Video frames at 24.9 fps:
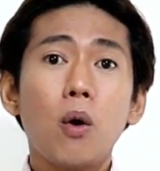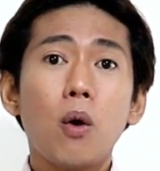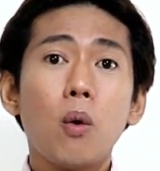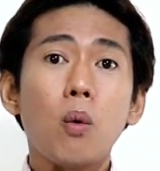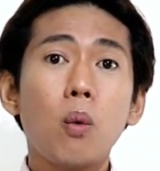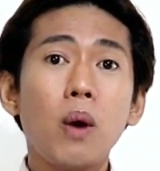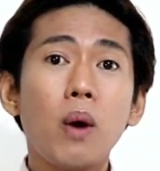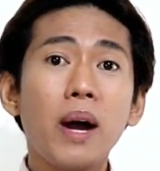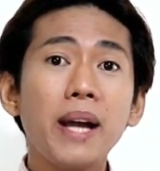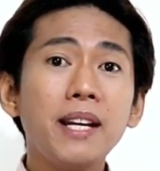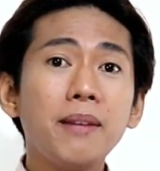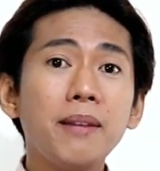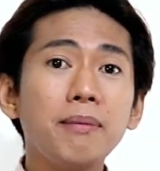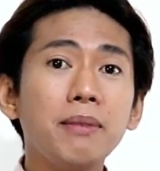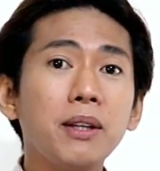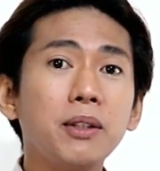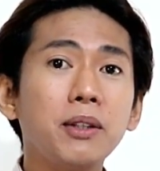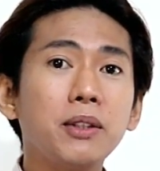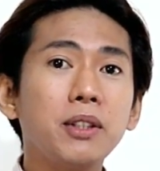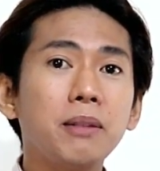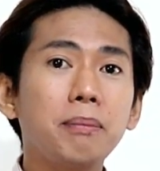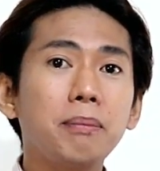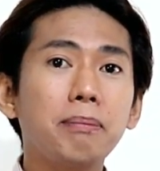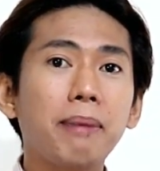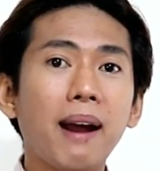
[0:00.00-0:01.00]
One of the
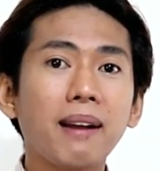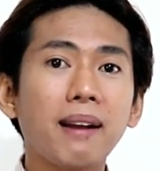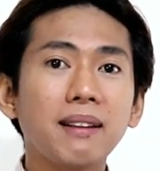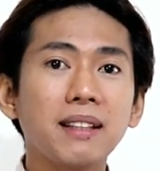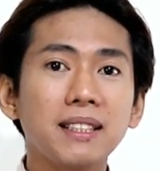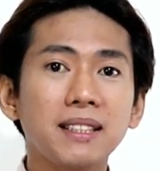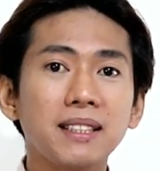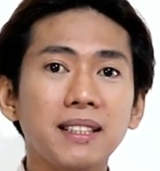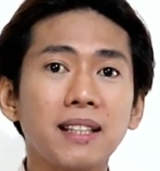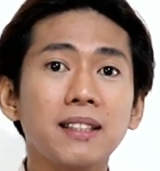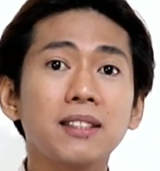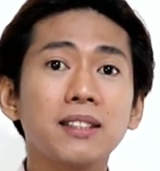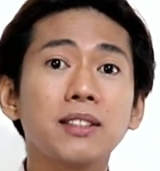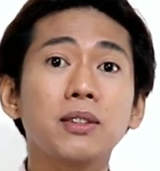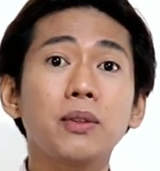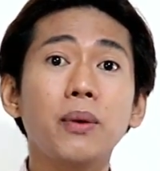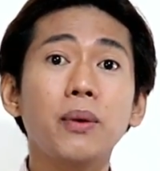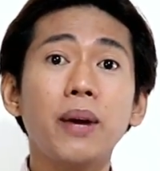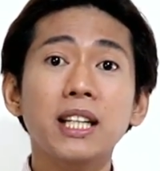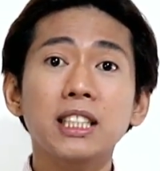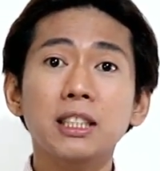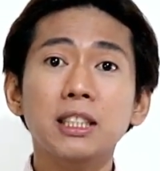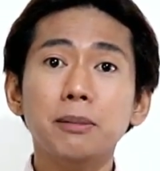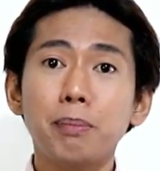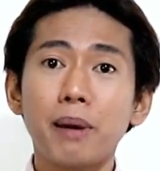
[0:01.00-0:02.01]
good practices
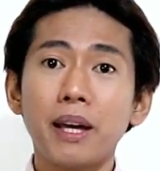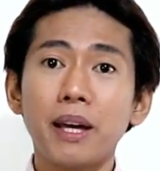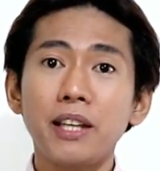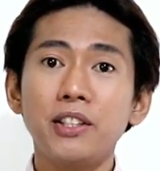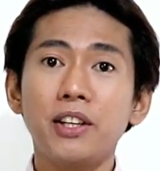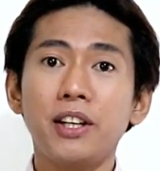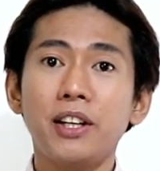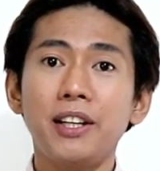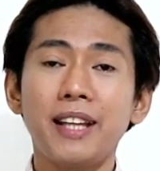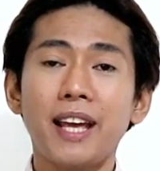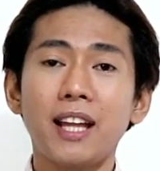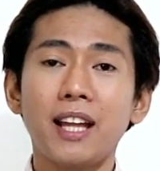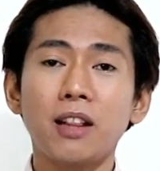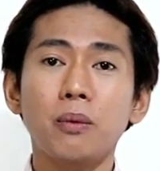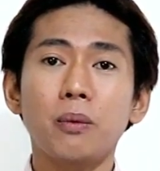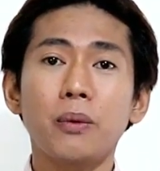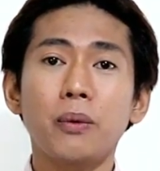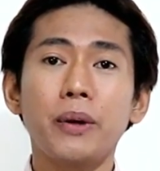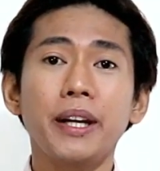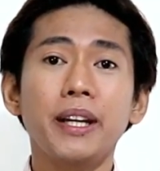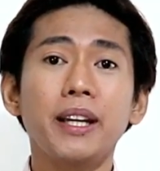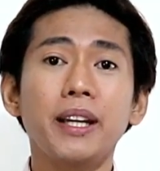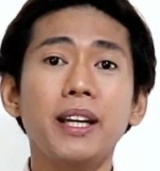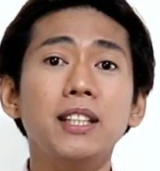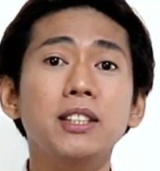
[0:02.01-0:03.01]
to expand your
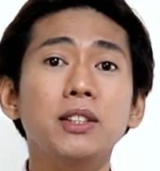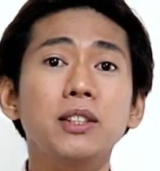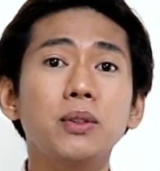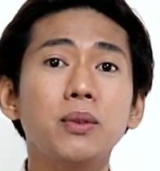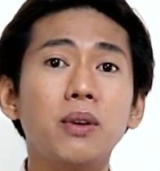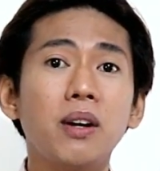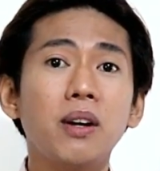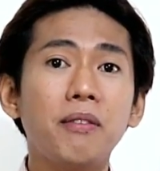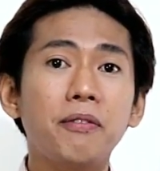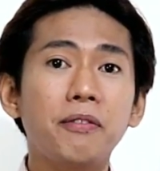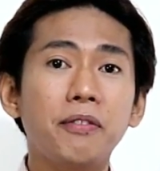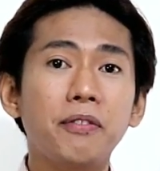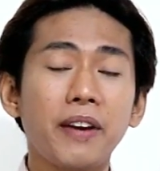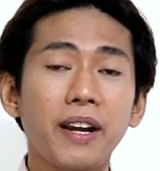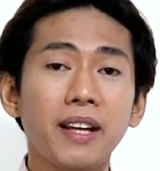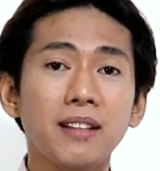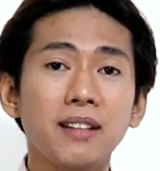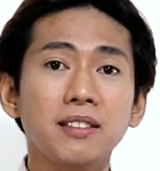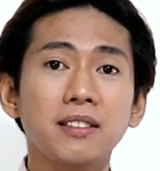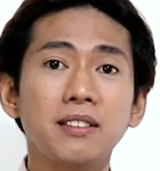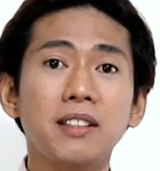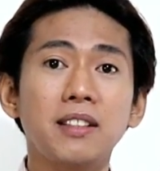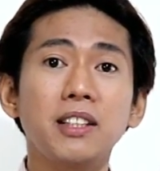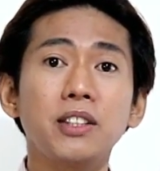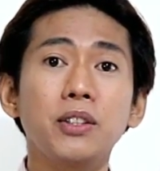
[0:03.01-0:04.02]
network is to have
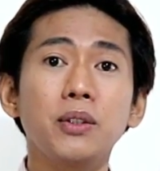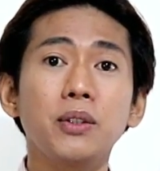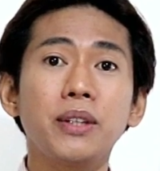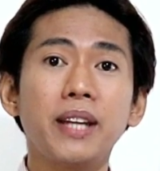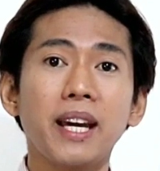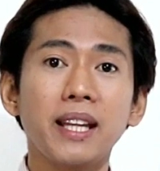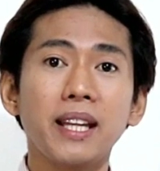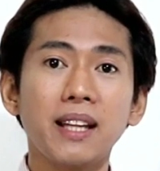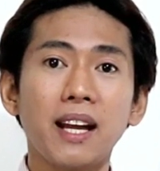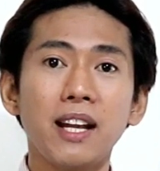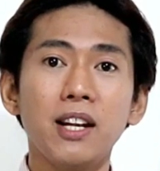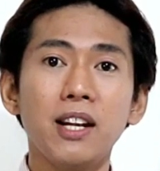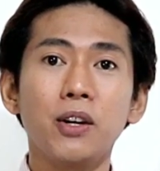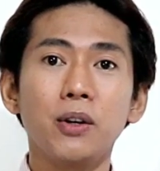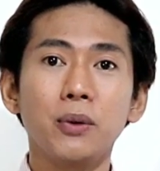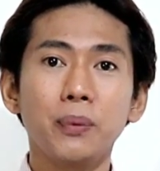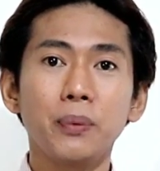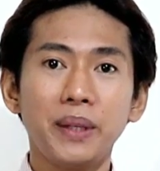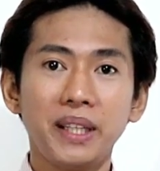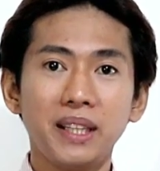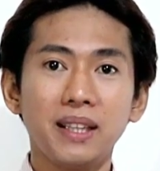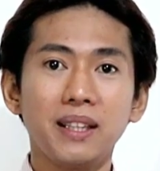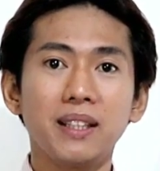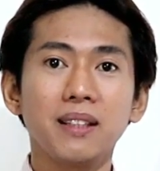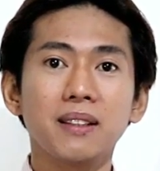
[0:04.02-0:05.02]
friends that you get
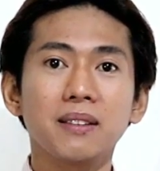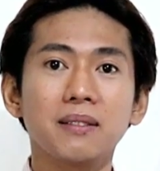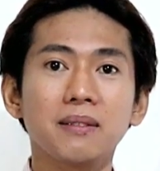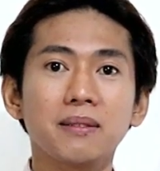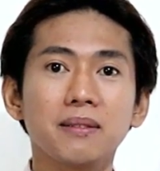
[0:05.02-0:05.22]
along with.